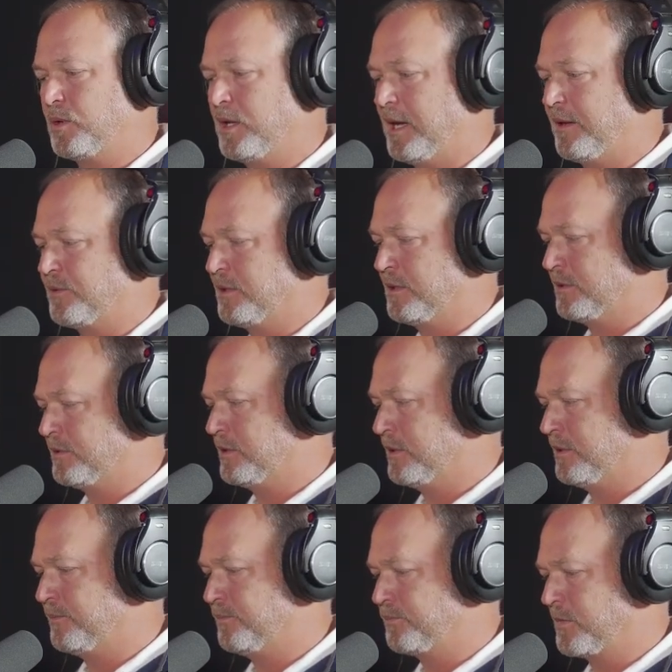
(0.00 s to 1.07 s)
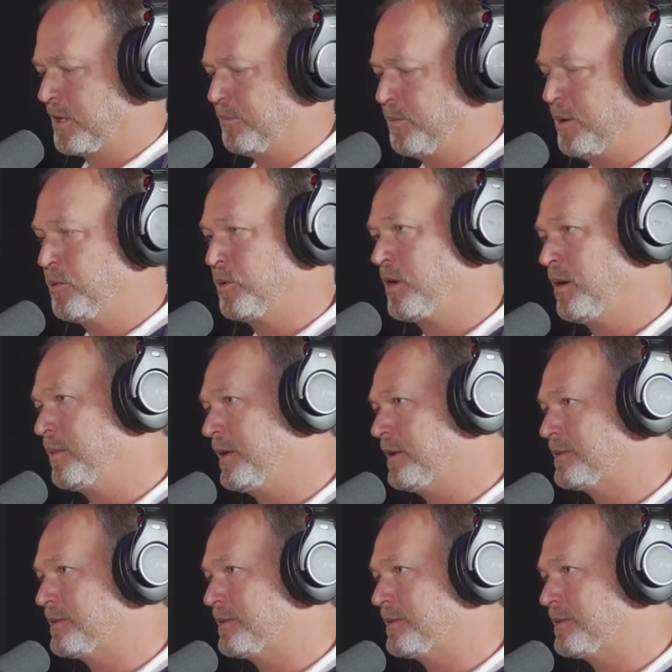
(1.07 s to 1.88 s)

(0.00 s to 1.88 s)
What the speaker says: We have the people coming